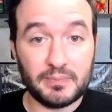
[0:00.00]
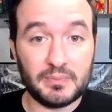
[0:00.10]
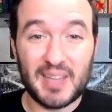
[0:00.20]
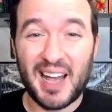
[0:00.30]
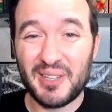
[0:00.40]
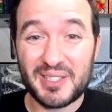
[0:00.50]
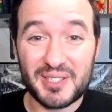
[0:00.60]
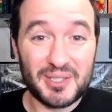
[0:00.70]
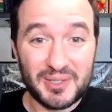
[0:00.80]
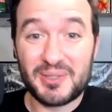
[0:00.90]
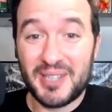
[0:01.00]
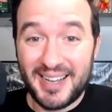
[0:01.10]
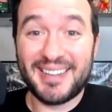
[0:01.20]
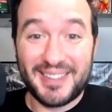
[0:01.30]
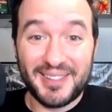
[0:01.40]
Now let's
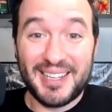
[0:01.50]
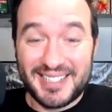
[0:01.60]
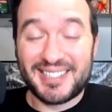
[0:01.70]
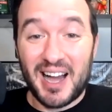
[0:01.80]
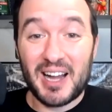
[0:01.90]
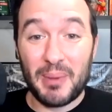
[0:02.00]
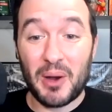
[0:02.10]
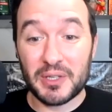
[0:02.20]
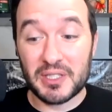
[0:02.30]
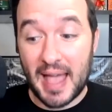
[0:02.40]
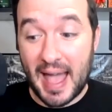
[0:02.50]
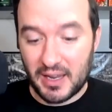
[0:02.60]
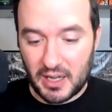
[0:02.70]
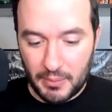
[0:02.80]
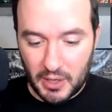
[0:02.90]
talk about
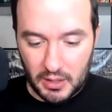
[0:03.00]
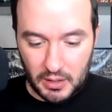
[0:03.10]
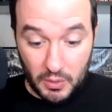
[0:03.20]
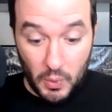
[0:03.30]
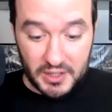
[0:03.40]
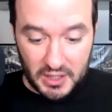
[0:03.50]
what's